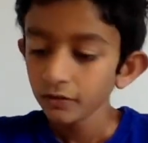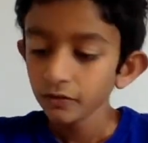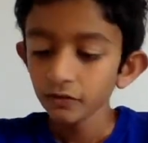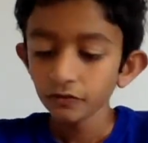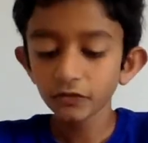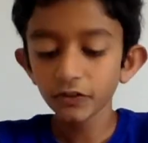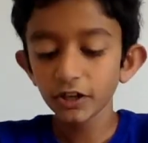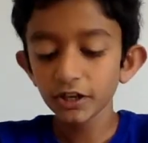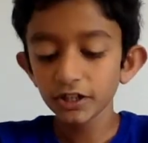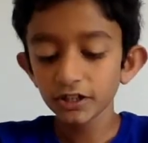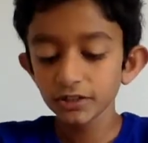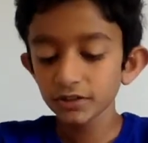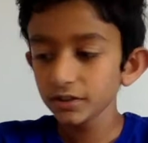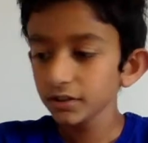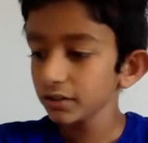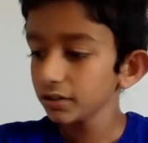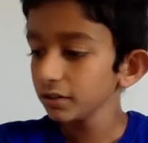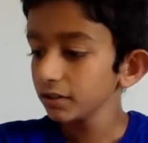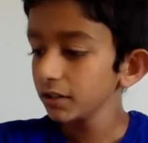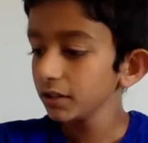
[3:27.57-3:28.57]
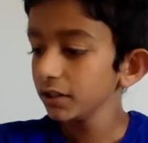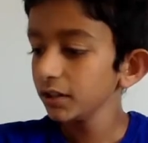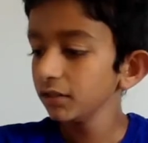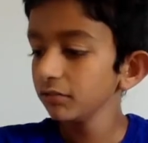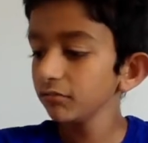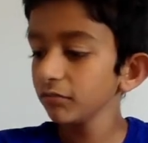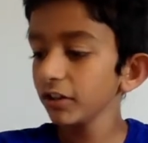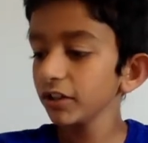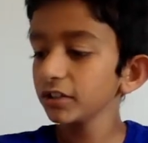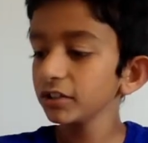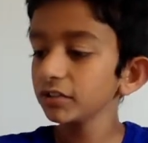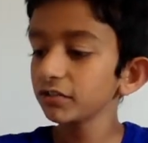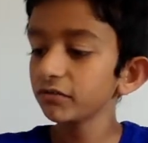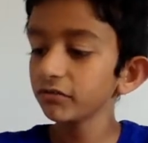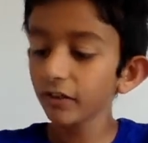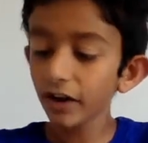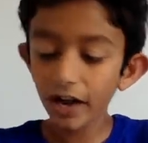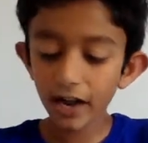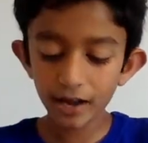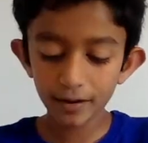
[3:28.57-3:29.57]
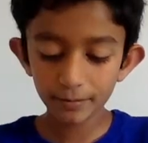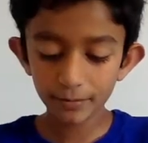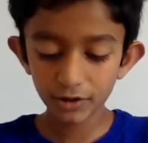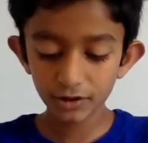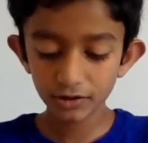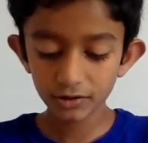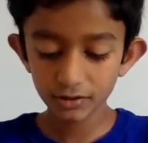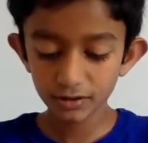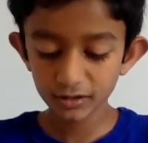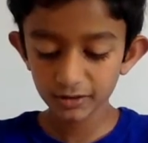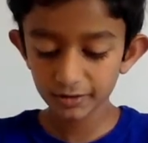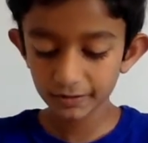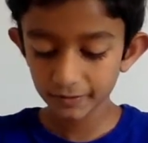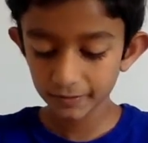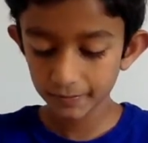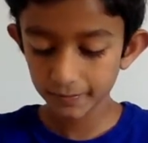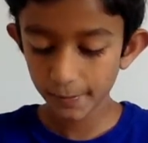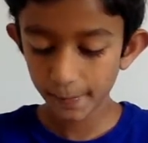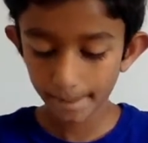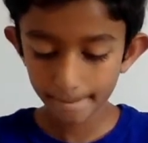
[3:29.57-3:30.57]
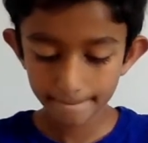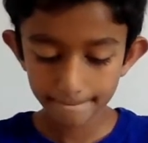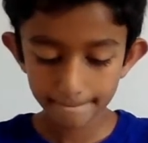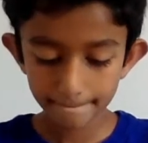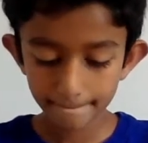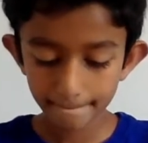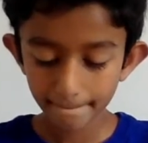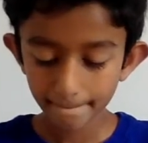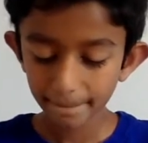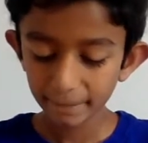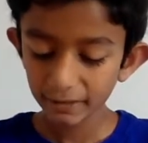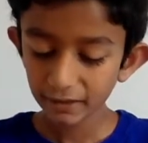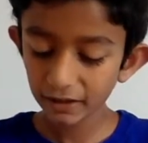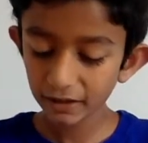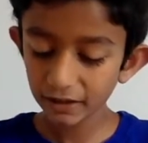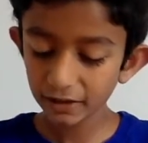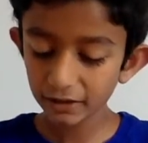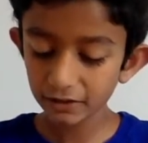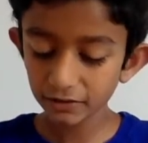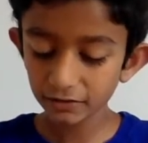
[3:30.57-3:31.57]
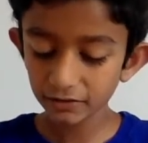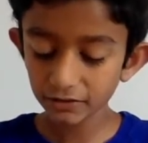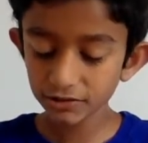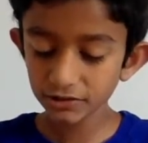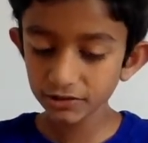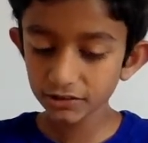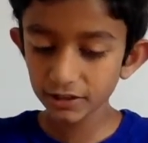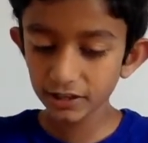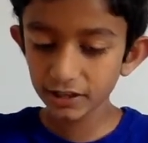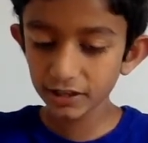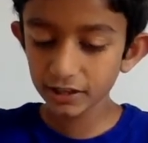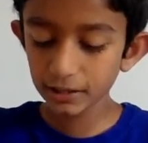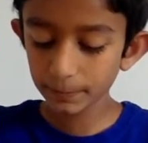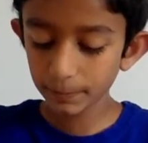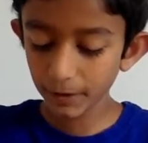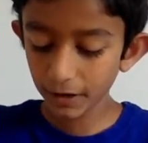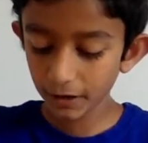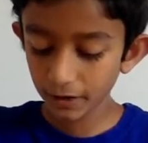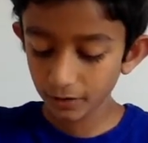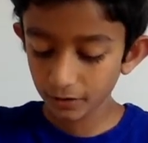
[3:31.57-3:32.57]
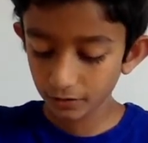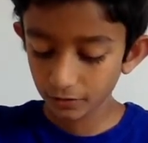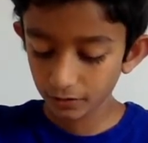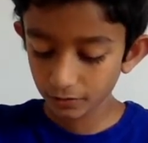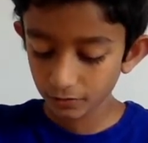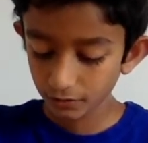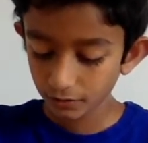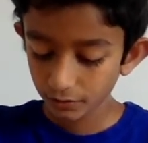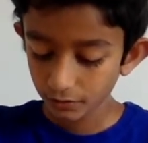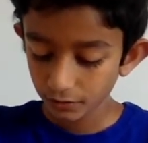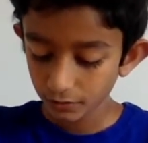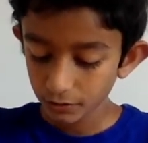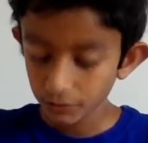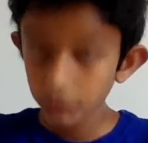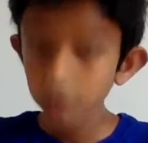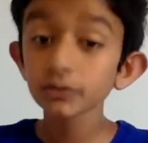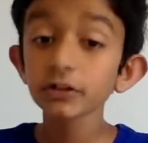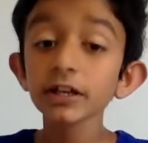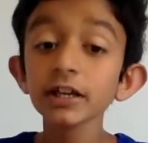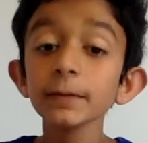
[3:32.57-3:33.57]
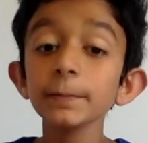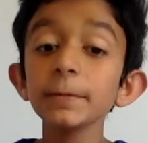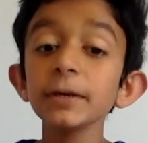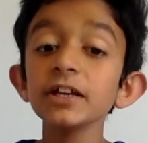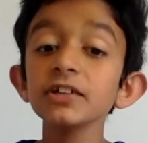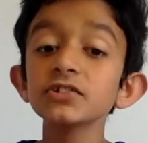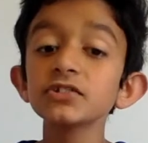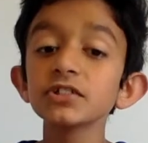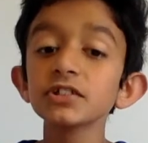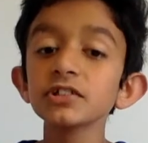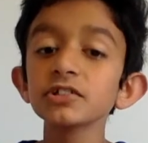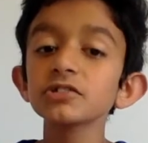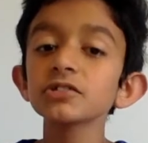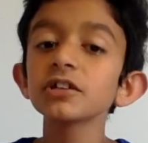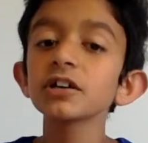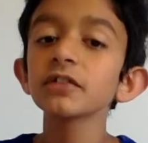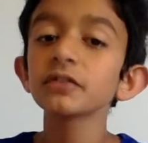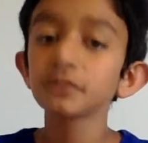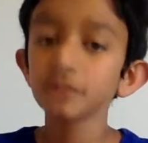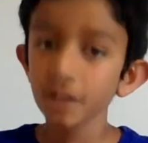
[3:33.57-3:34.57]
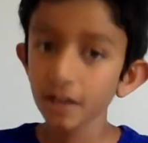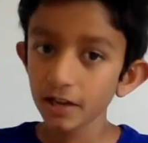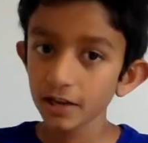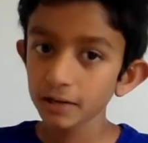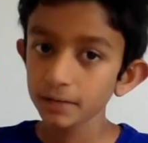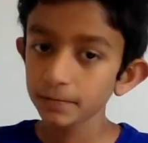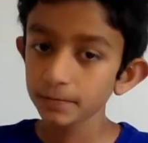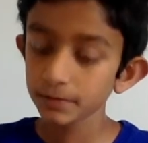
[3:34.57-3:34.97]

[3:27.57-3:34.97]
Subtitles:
First, let's grab, let's take about three pieces of tape.